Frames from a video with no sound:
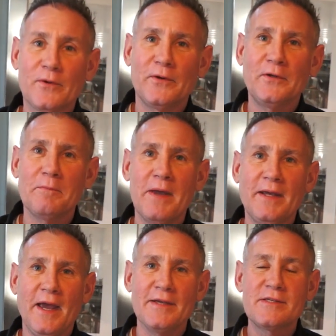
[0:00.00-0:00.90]
we're going to
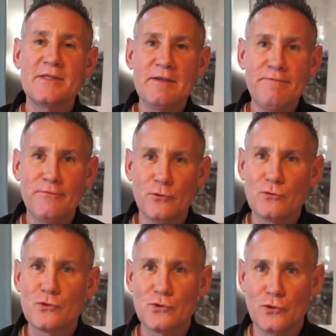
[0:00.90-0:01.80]
make a
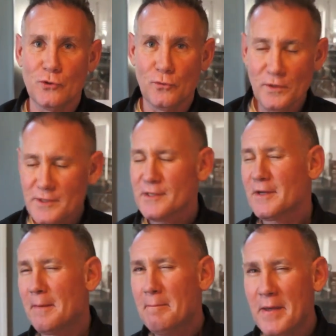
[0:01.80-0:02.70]
seafood stew. This is
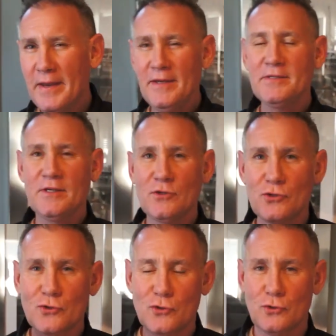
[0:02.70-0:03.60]
an amazing
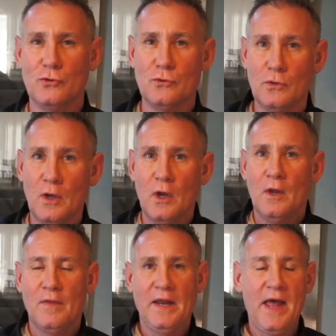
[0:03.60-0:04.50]
stew
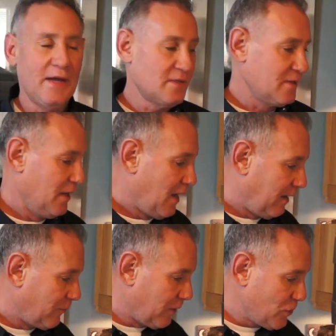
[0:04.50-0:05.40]
that has,
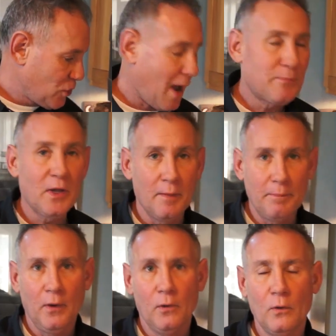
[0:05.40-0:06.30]
I've already chopped
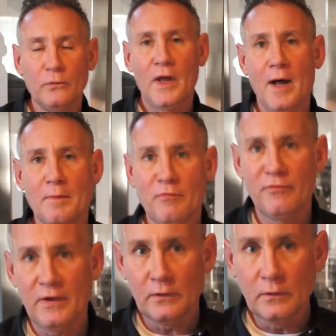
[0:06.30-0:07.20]
up a whole knob of
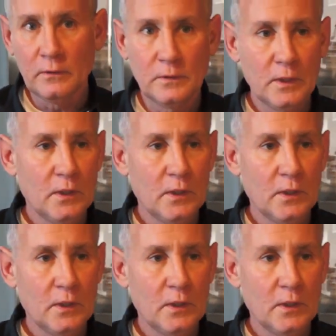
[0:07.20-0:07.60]
fennel,